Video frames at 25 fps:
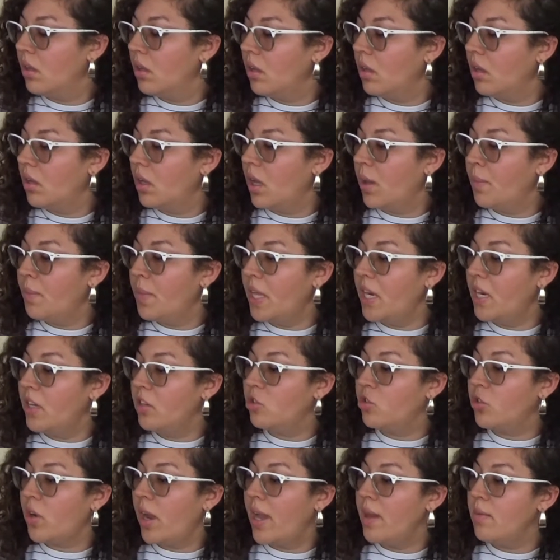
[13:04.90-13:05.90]
I'm going to
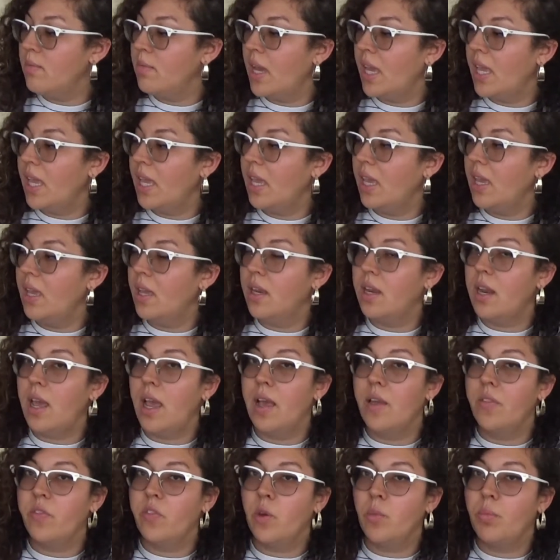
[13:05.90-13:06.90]
try my hand
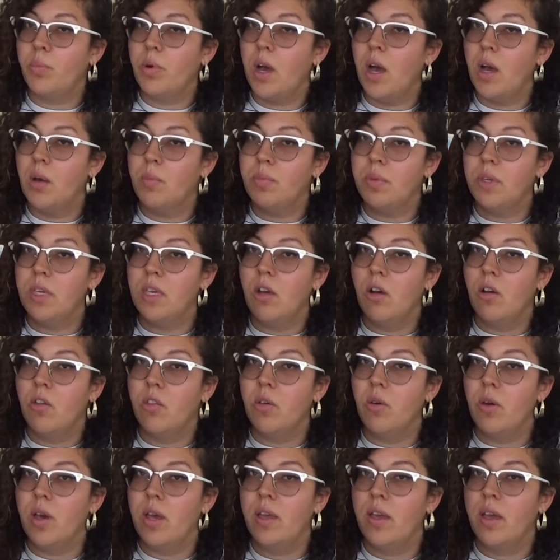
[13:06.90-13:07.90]
at the poppy,
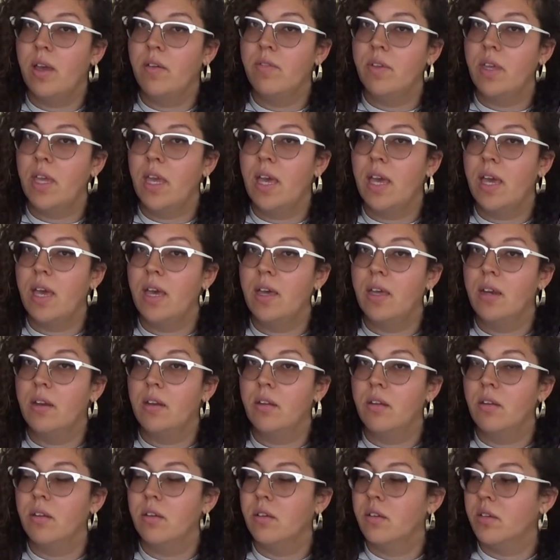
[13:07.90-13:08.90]
although I haven't
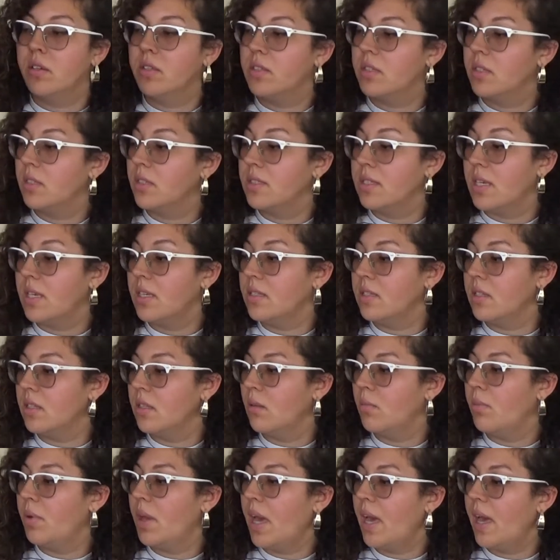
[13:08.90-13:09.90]
had good success in
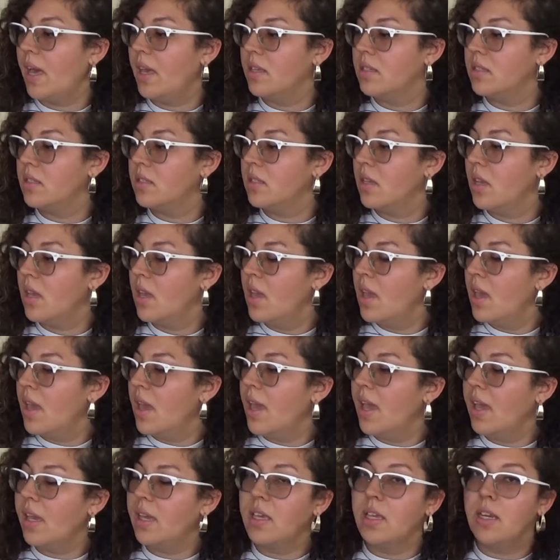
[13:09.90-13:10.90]
the past.
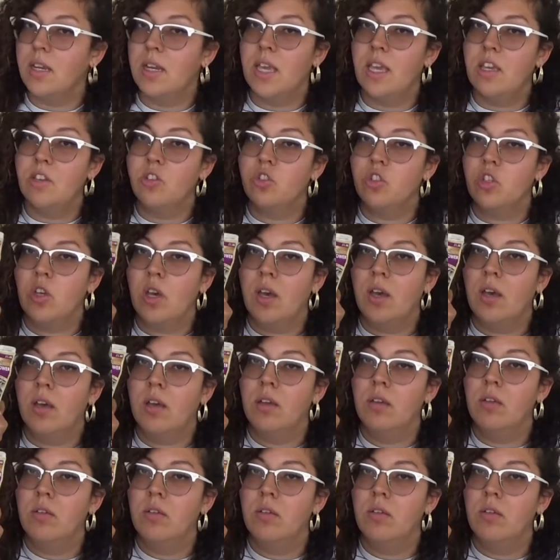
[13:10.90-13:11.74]
Echinacea.